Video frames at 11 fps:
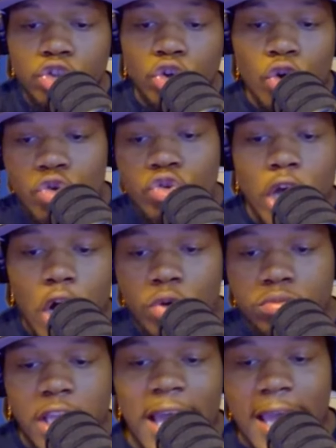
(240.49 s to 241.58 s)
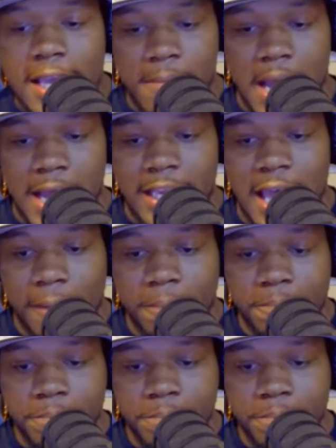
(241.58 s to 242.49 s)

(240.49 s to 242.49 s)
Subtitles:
Do your thing, my guy.